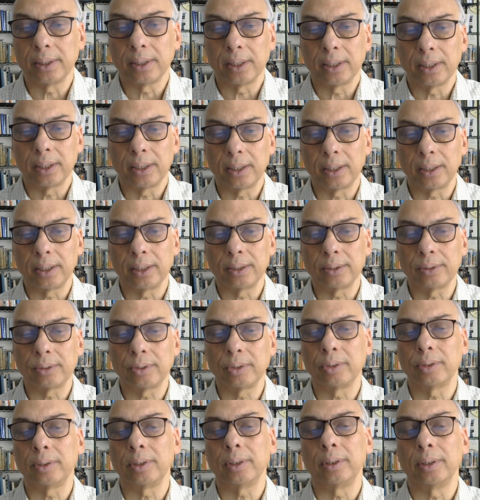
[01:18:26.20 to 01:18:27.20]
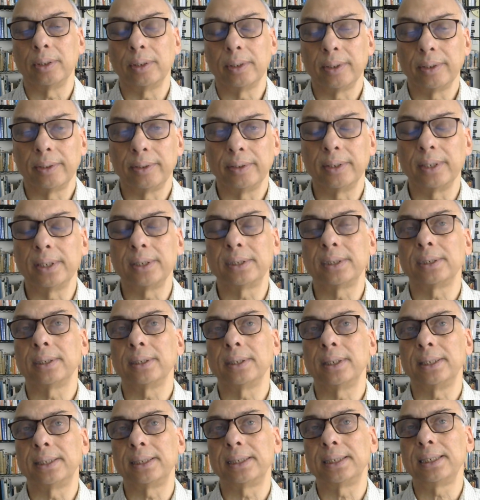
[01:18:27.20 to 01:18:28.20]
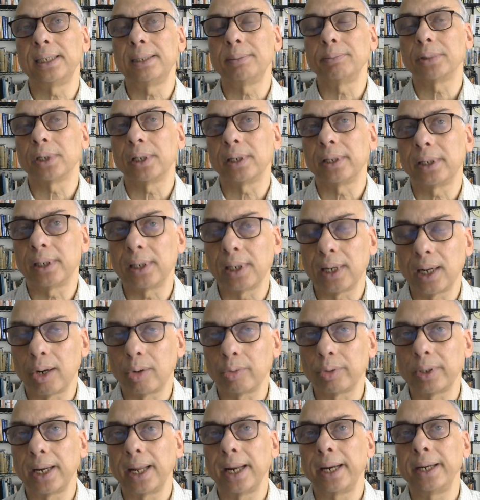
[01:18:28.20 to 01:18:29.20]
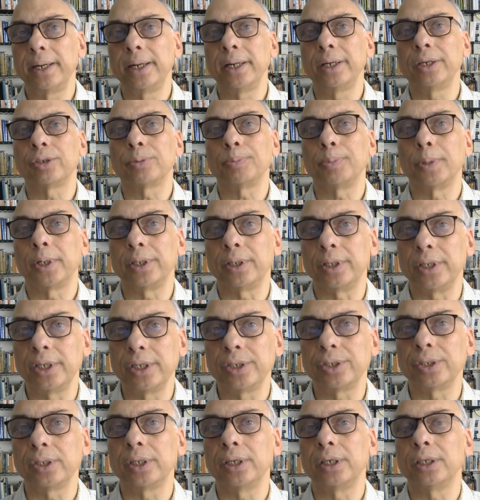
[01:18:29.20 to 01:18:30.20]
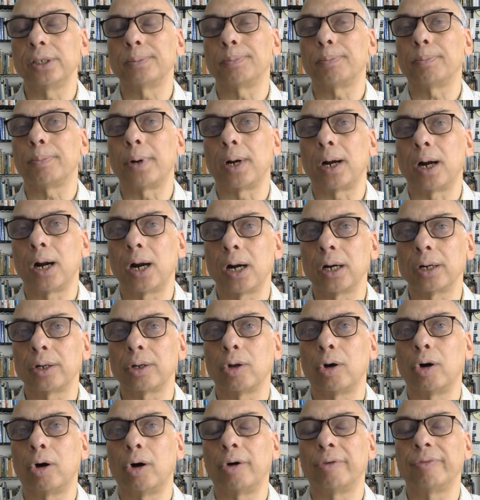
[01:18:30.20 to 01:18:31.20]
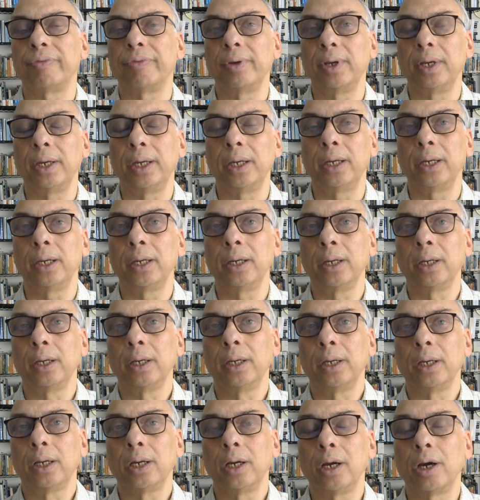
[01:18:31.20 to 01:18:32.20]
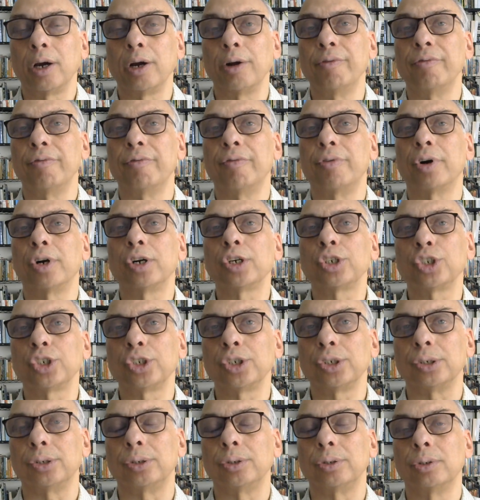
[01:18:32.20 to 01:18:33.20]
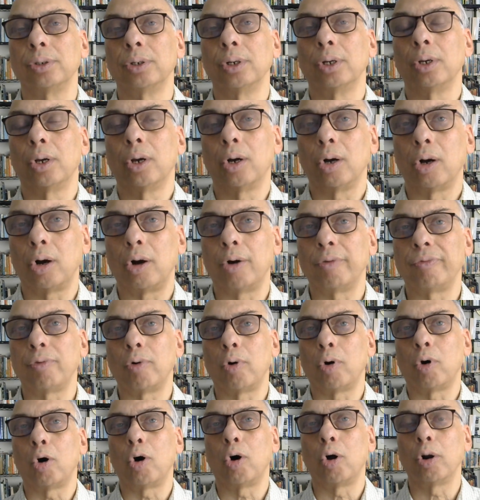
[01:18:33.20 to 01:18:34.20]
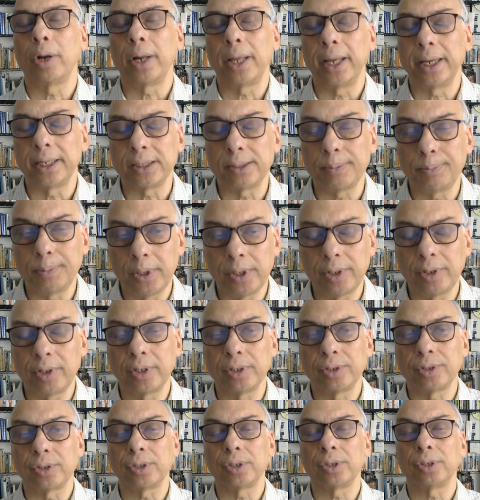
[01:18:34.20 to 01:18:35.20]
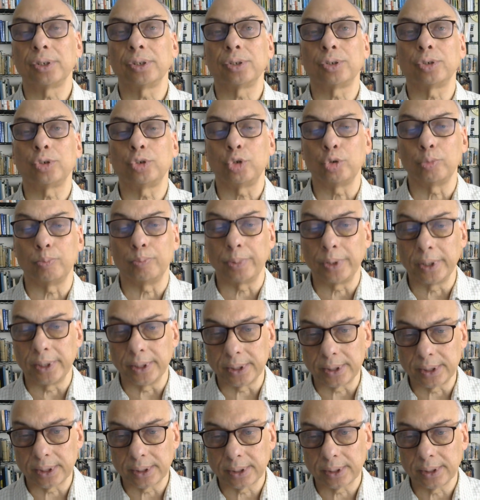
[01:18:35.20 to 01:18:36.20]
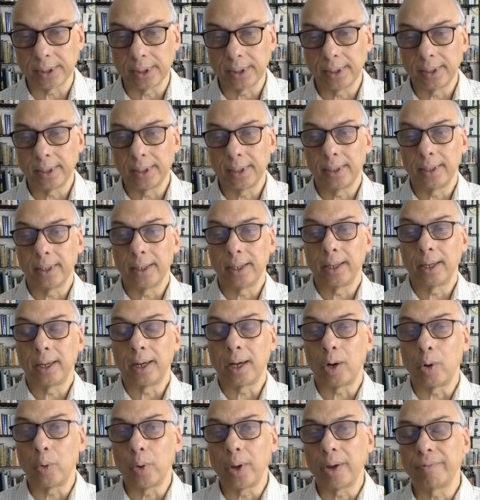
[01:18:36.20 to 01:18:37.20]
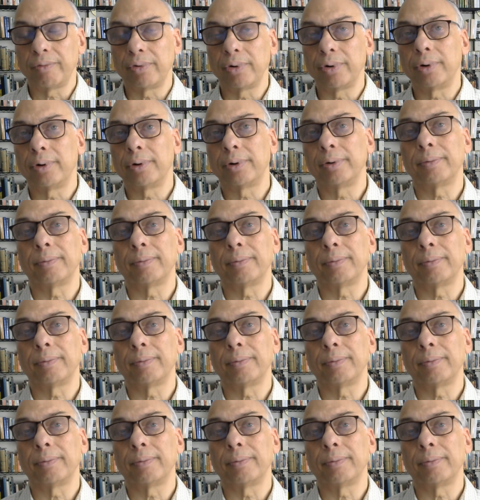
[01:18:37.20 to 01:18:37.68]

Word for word: Uh, so this, it seems a little outlandish, but this is part of a conversion of all experiences to bliss. However,